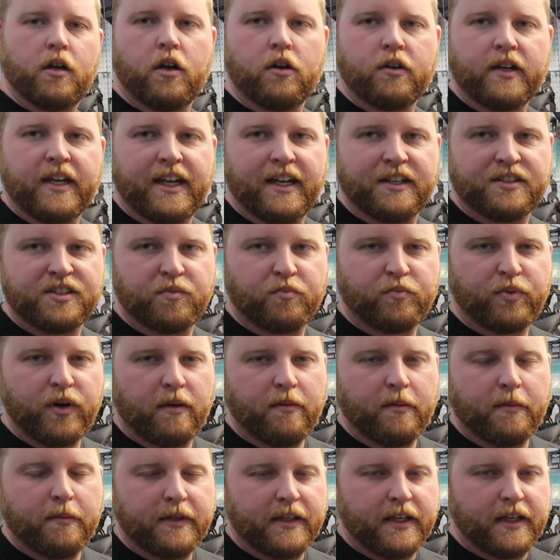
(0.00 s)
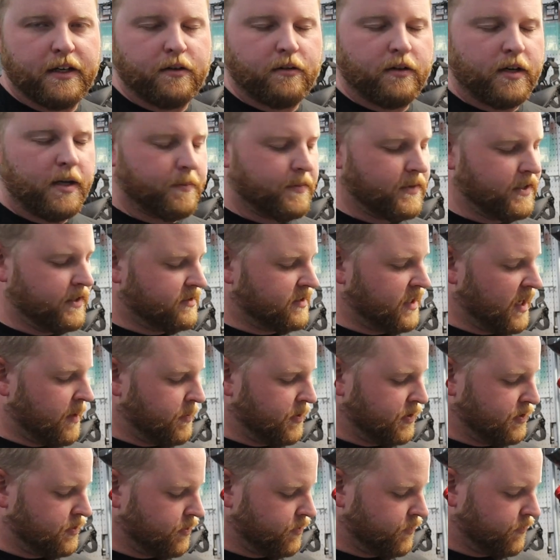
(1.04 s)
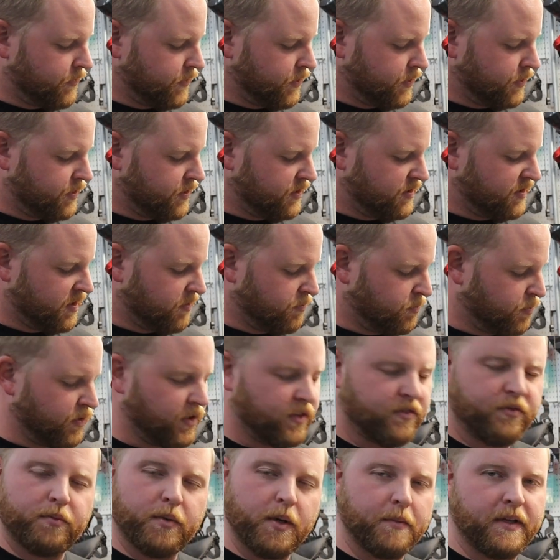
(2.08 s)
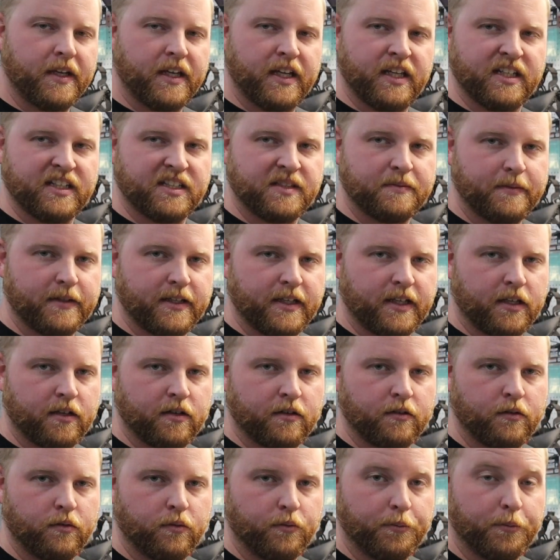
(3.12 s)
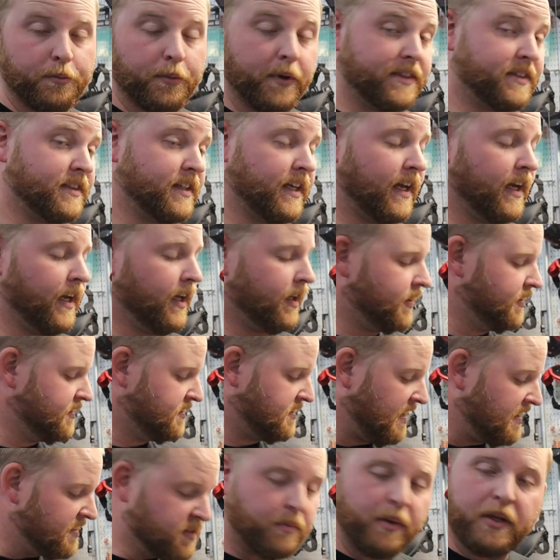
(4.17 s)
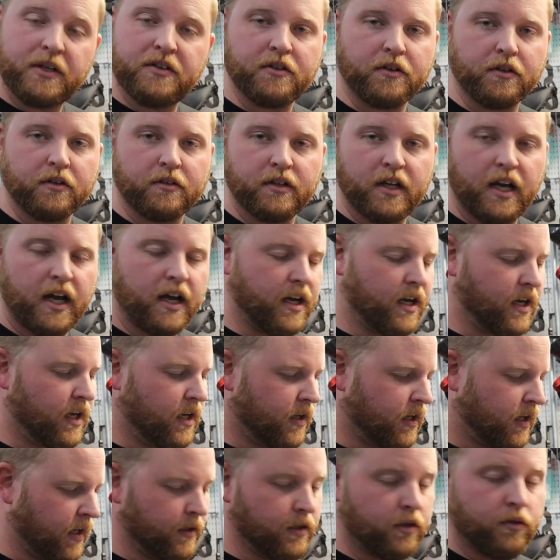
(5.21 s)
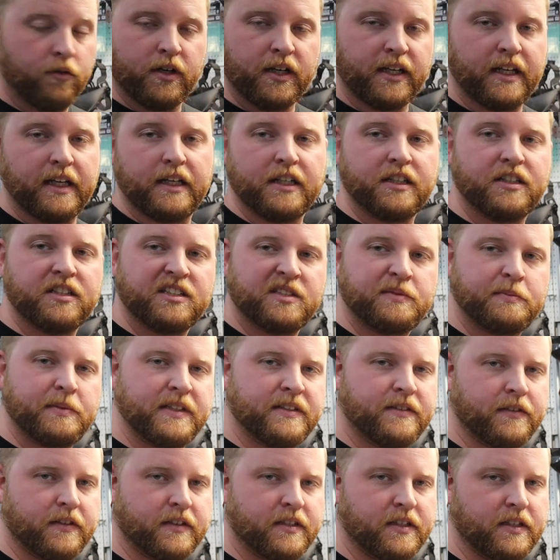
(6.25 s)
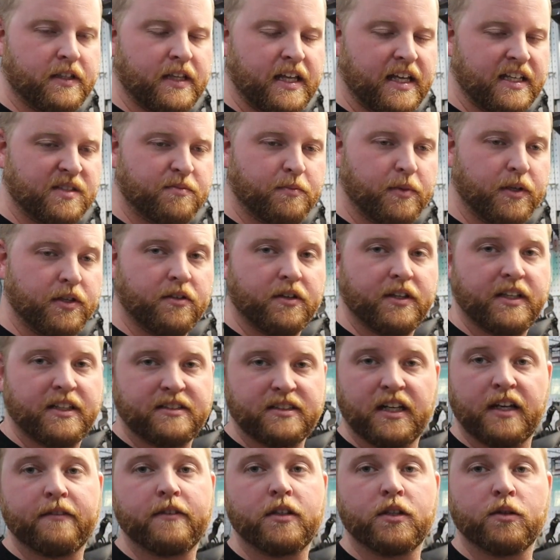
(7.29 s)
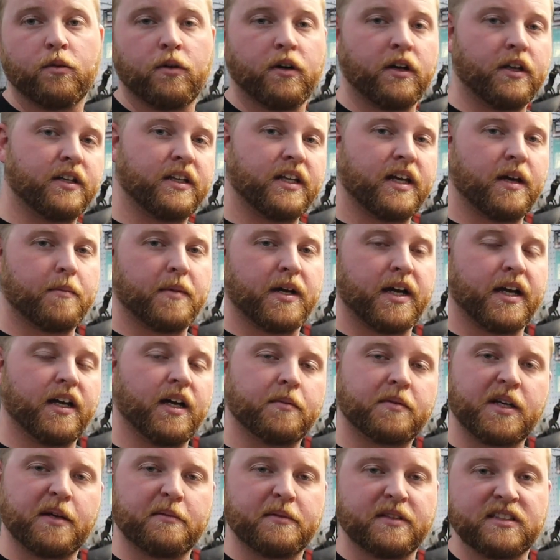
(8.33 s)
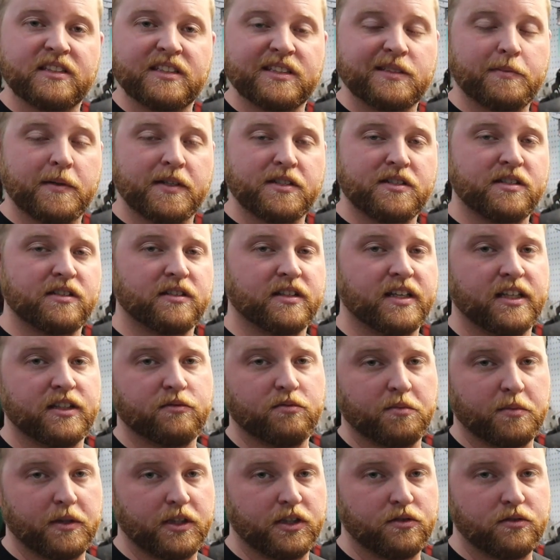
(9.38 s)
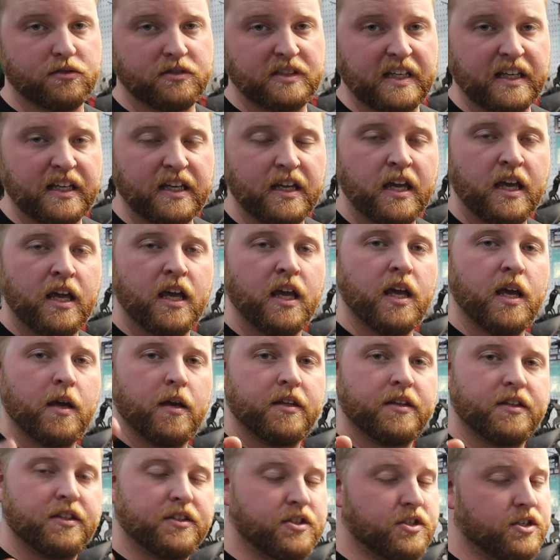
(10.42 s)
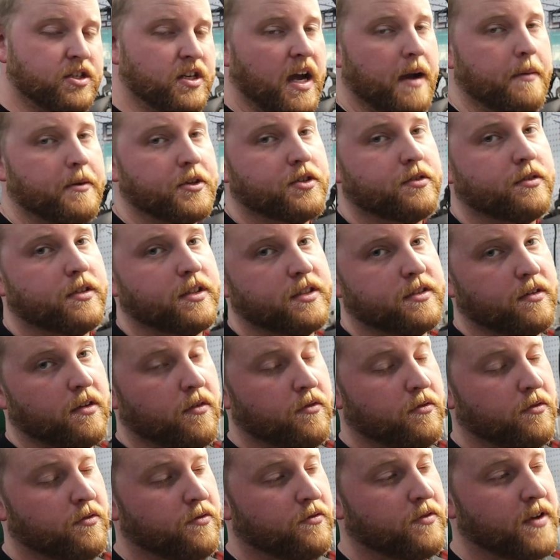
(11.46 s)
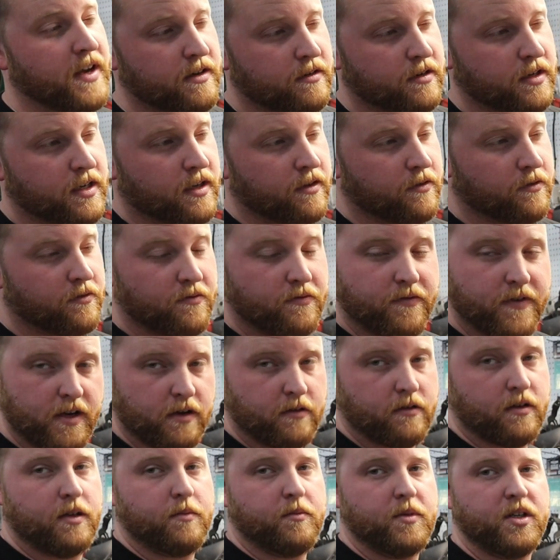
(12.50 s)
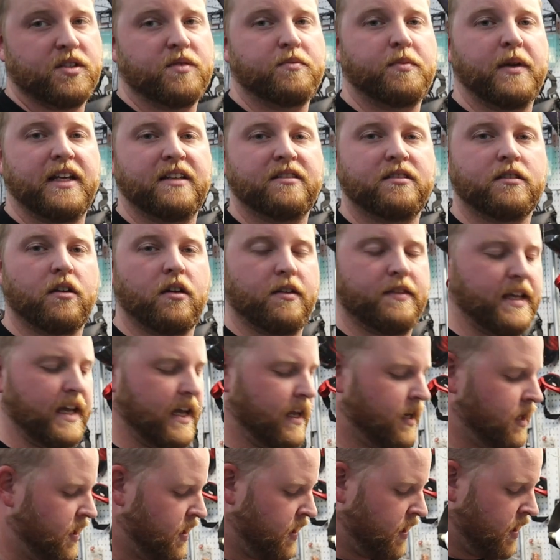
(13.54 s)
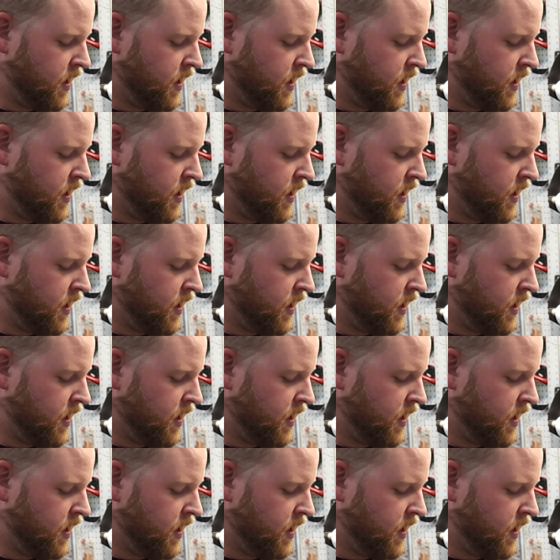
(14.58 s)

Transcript: Okay, I should probably interrupt this episode for just a brief moment and explain what the hell is that spindle. I don't want to get into the specifics of that spindle. That's not even the one that my upcoming suspension kits will be using. The geometry is very, very much based on that.